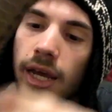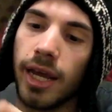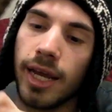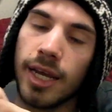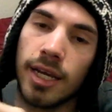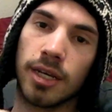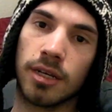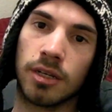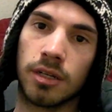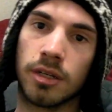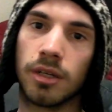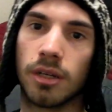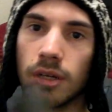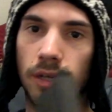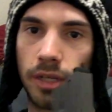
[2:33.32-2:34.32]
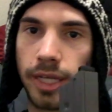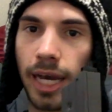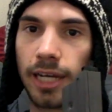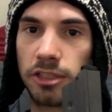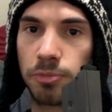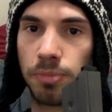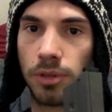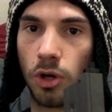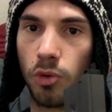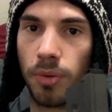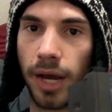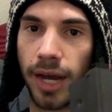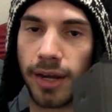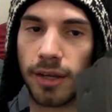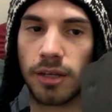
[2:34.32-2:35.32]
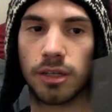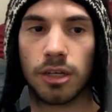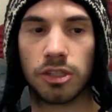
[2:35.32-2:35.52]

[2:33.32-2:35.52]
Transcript: a gas blowback.